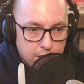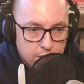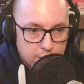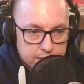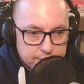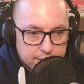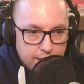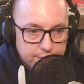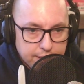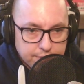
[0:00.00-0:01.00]
look
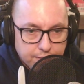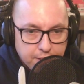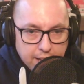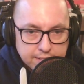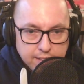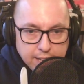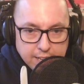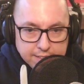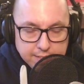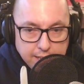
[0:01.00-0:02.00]
inside of these effects,
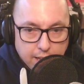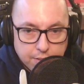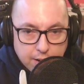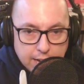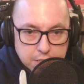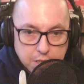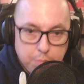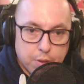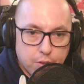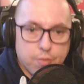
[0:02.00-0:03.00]
see how they're actually
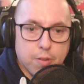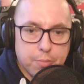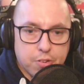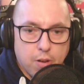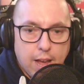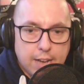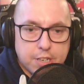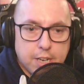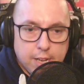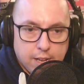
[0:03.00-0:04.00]
built from scratch,